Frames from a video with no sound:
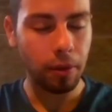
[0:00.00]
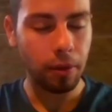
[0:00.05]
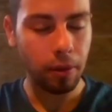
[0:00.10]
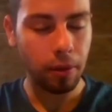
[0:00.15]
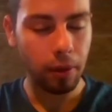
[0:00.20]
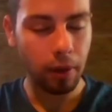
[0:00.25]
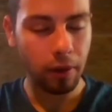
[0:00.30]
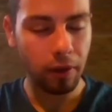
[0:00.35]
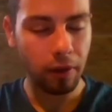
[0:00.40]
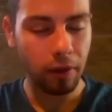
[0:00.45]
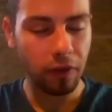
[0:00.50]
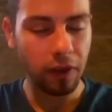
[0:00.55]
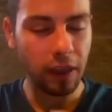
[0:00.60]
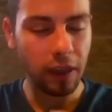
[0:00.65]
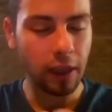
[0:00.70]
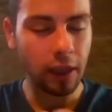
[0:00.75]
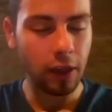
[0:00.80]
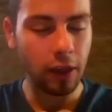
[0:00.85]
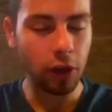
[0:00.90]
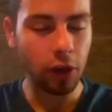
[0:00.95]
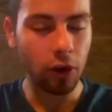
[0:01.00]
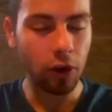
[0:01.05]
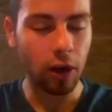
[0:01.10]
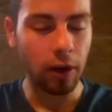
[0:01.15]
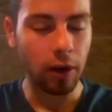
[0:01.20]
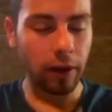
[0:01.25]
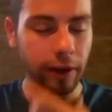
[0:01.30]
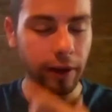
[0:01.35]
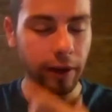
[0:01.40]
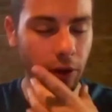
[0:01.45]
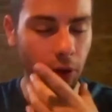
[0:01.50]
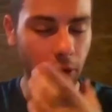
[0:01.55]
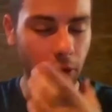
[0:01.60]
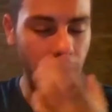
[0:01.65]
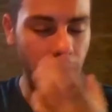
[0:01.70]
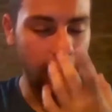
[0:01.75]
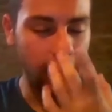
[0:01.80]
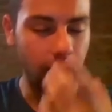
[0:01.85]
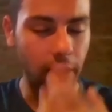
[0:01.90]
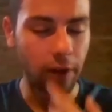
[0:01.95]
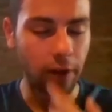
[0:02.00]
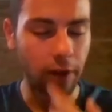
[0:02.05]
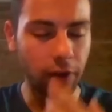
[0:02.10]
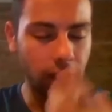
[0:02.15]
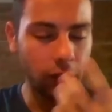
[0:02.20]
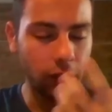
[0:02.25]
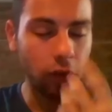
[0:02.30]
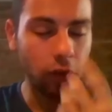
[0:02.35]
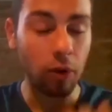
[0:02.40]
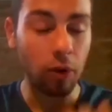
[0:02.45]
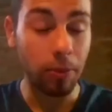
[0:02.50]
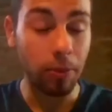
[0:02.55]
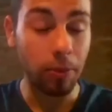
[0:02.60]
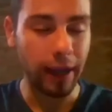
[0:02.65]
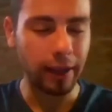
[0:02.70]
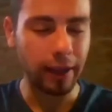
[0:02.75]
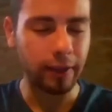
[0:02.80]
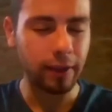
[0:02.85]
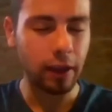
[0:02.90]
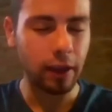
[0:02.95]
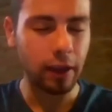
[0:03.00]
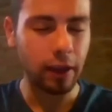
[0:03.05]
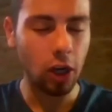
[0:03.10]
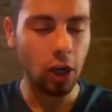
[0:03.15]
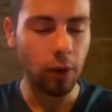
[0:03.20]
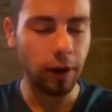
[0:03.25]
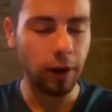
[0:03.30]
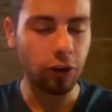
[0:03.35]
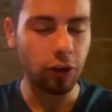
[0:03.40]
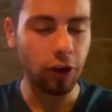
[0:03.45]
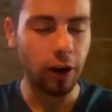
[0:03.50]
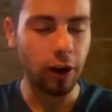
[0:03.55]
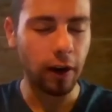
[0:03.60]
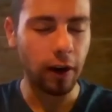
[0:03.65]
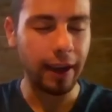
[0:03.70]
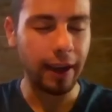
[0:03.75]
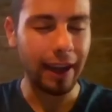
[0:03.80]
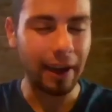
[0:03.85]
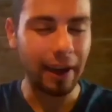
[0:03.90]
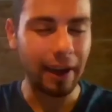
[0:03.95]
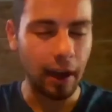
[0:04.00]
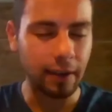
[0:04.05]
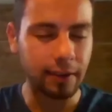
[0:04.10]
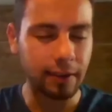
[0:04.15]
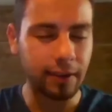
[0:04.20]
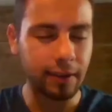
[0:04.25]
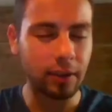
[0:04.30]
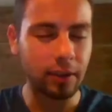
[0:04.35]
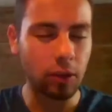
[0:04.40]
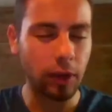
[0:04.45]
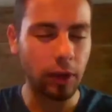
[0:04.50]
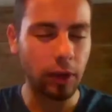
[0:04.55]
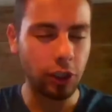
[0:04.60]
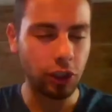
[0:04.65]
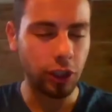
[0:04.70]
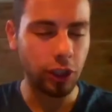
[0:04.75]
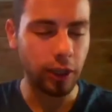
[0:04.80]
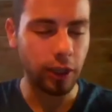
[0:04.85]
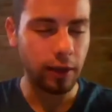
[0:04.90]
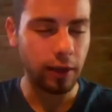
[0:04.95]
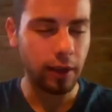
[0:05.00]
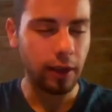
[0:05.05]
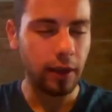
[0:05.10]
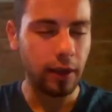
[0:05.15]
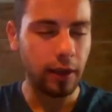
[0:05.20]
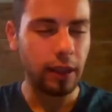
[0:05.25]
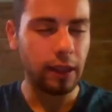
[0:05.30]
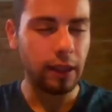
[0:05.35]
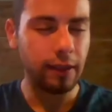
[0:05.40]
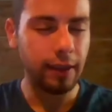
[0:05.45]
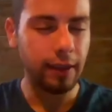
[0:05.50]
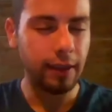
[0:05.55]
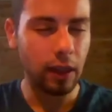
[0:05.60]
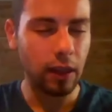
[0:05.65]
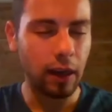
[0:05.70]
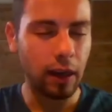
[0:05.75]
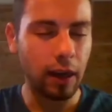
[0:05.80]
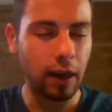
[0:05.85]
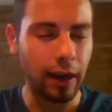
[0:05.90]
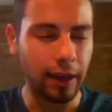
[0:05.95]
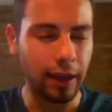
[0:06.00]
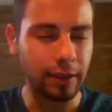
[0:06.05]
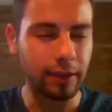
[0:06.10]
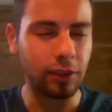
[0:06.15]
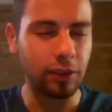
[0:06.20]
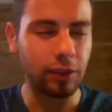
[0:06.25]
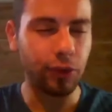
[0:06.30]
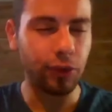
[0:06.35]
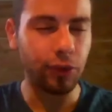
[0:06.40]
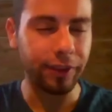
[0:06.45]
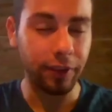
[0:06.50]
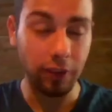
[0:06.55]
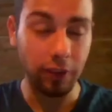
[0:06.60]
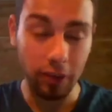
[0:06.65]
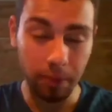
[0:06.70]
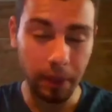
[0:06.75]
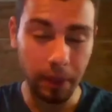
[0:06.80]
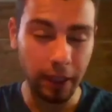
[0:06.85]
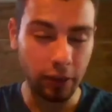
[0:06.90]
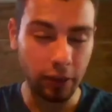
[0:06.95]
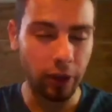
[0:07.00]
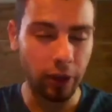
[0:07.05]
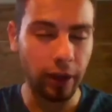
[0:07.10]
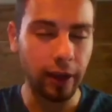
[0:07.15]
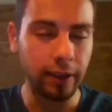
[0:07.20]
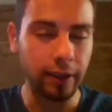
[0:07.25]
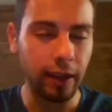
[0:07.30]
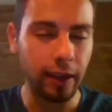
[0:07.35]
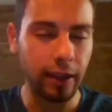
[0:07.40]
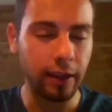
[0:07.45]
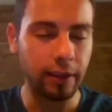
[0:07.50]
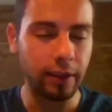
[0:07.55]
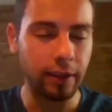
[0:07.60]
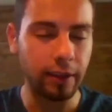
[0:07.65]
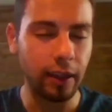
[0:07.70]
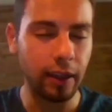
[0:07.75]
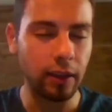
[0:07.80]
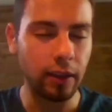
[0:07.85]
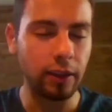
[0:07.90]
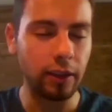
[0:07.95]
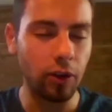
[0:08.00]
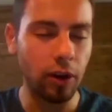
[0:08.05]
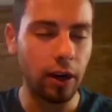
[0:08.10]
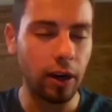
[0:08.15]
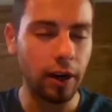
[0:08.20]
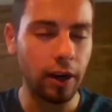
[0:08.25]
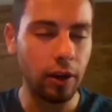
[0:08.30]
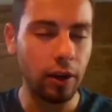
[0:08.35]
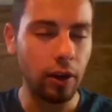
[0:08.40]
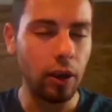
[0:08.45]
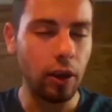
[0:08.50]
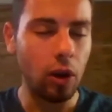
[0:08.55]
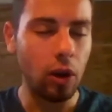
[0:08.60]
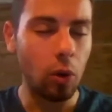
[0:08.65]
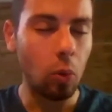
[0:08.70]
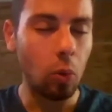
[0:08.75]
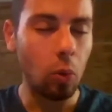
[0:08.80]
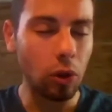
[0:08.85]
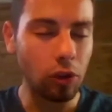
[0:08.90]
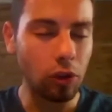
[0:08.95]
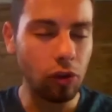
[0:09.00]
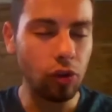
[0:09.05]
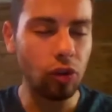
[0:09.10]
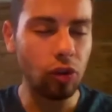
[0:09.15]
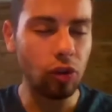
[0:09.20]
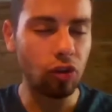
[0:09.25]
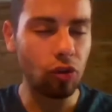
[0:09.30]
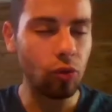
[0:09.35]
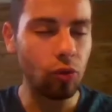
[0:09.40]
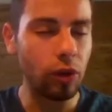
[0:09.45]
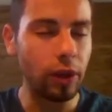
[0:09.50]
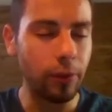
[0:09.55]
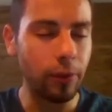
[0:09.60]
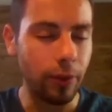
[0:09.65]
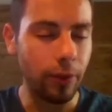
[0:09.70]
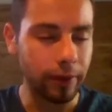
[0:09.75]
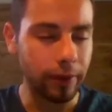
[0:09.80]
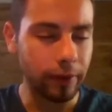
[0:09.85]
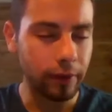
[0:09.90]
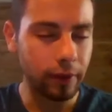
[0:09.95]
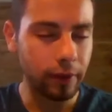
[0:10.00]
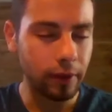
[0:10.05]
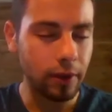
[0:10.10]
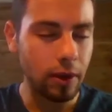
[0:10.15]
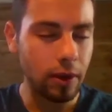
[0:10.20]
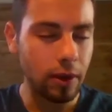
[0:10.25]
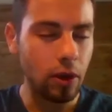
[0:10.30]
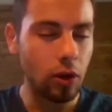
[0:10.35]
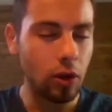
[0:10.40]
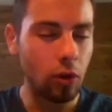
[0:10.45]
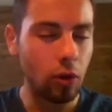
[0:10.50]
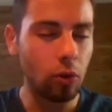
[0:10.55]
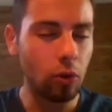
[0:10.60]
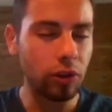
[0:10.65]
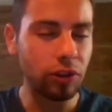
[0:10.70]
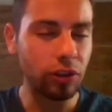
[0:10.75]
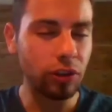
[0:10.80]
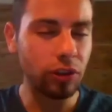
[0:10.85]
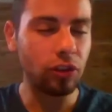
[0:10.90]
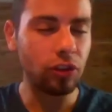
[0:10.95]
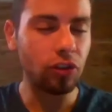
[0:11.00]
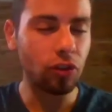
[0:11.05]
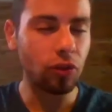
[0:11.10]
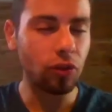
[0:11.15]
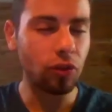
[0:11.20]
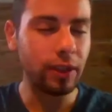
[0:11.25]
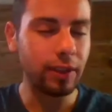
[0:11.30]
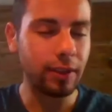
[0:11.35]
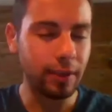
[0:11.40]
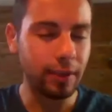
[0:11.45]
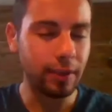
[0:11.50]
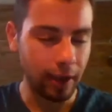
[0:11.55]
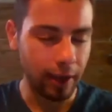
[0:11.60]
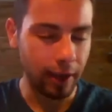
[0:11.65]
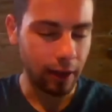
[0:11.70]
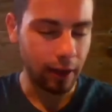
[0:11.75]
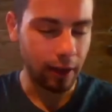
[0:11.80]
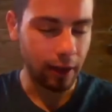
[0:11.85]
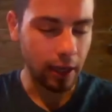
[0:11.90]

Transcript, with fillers: Feel your, your air, feel your breath going through your heart and ask this question. Tell us this question, speak to your heart, tell, tell your heart, what do you truly want? What do you truly desire?